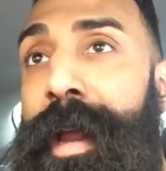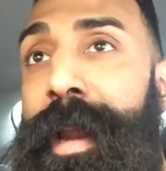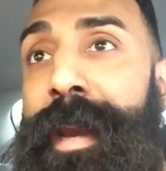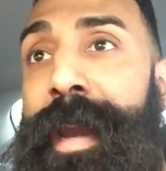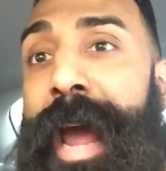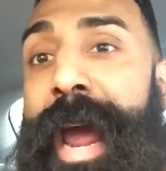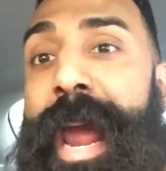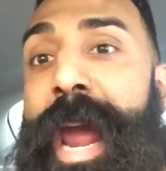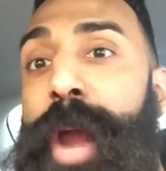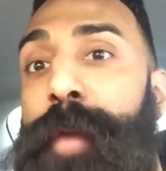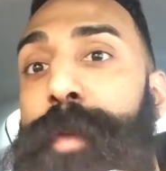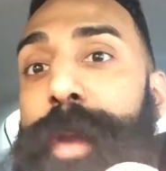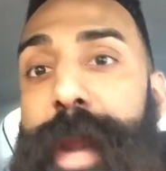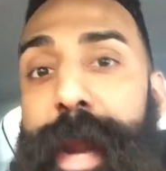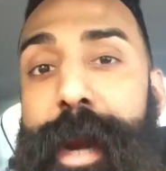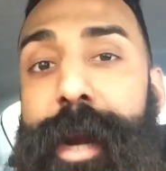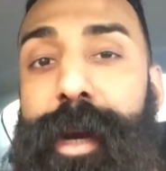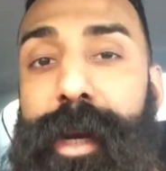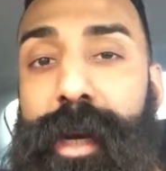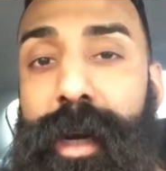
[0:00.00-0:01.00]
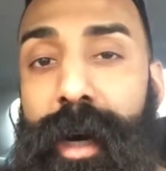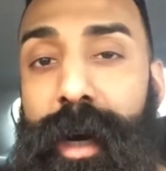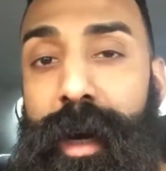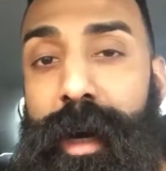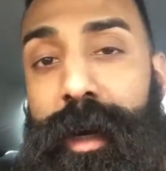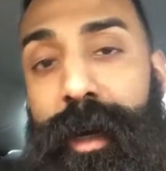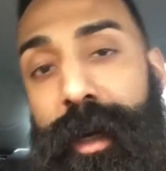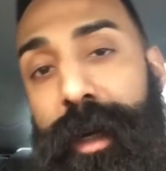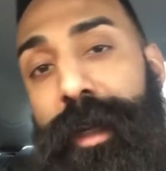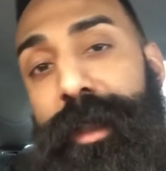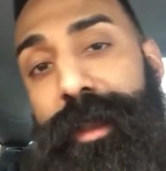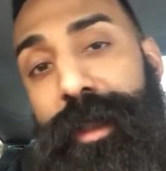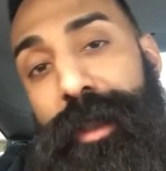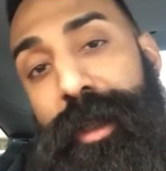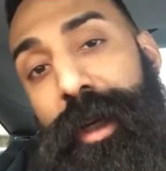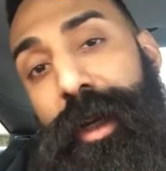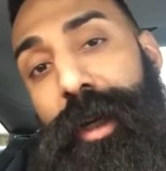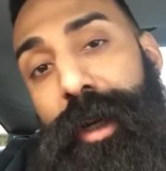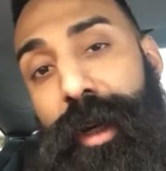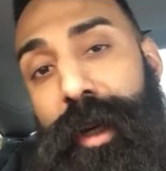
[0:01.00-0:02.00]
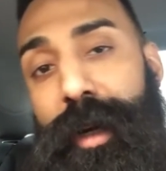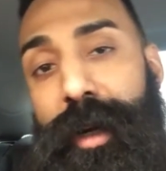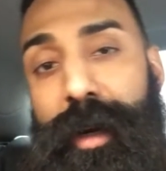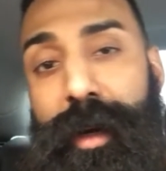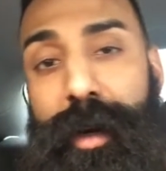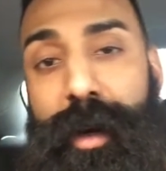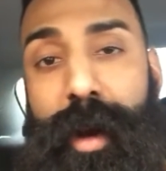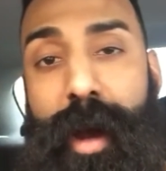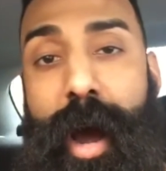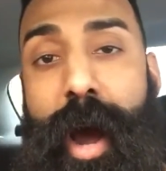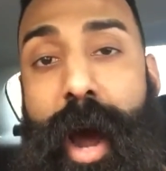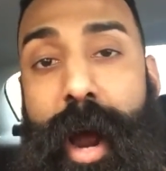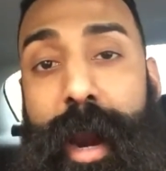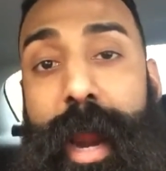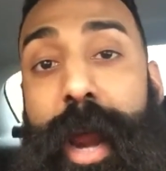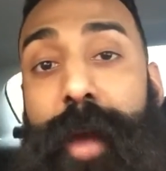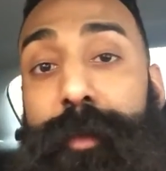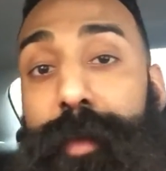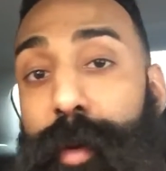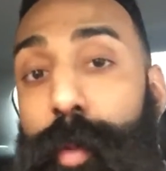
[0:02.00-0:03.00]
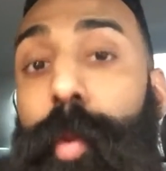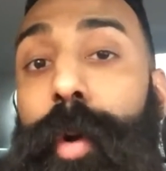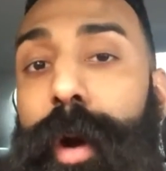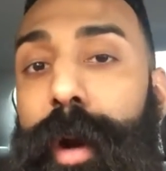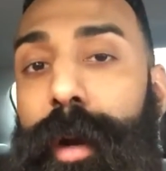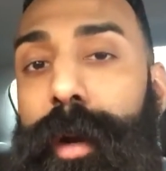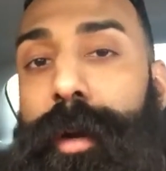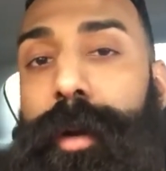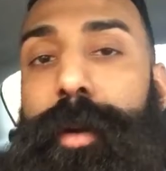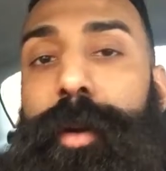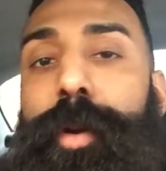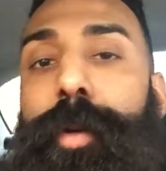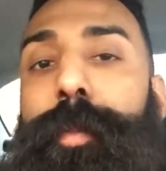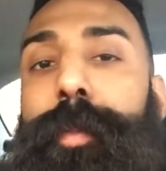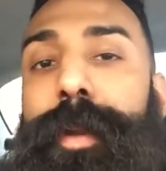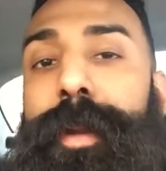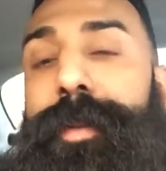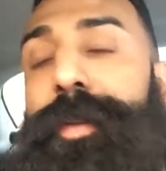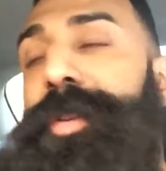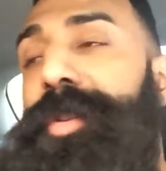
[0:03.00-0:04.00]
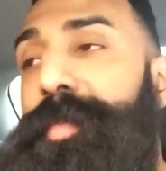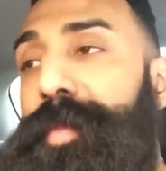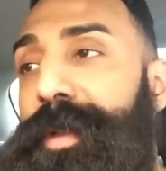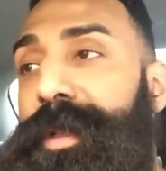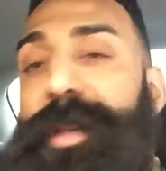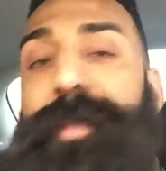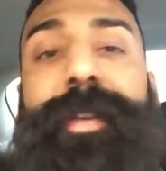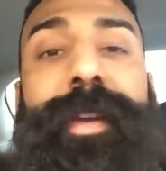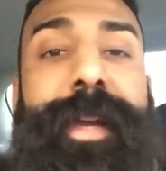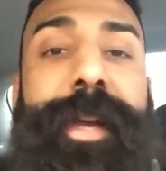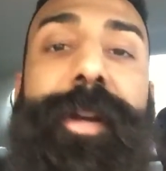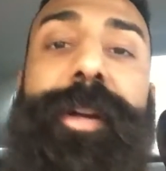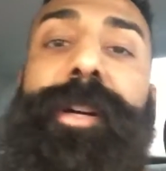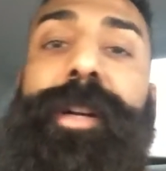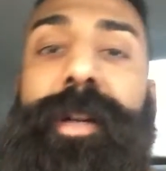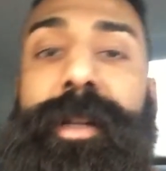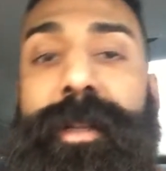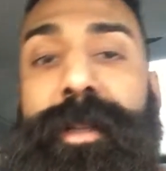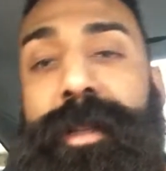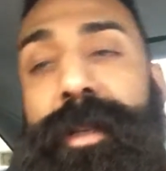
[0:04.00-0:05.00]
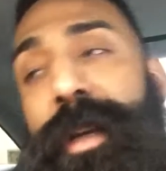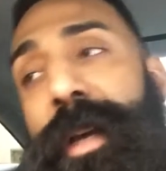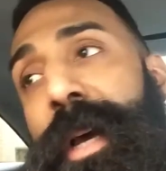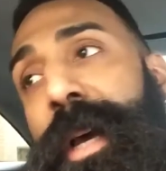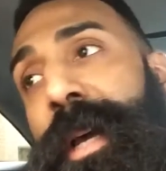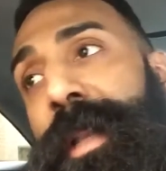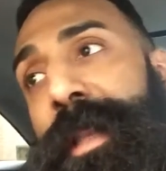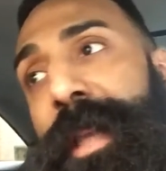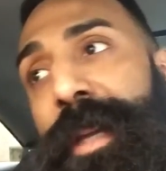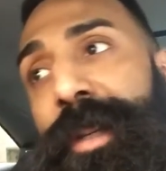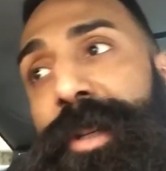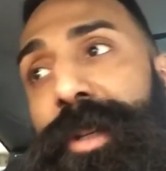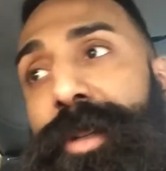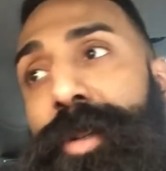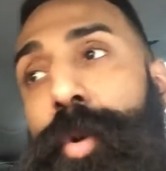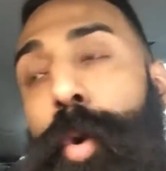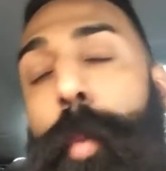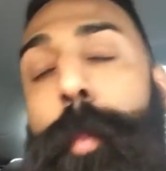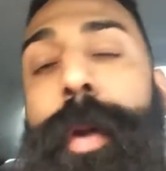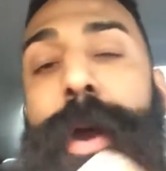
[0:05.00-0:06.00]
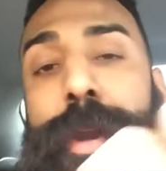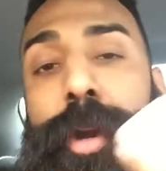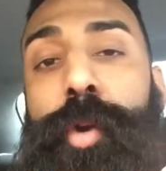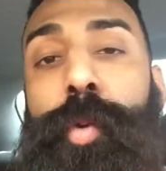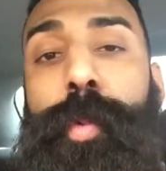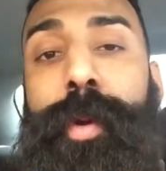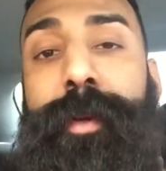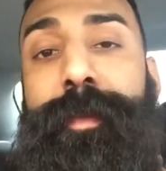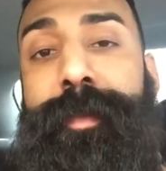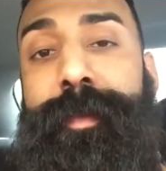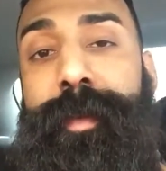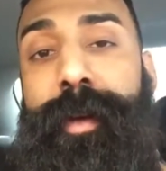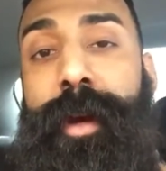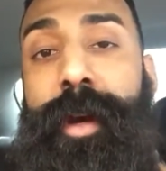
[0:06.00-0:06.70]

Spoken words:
not every haircut looks good on everyone. You know what I mean? There's specific haircuts that just go better with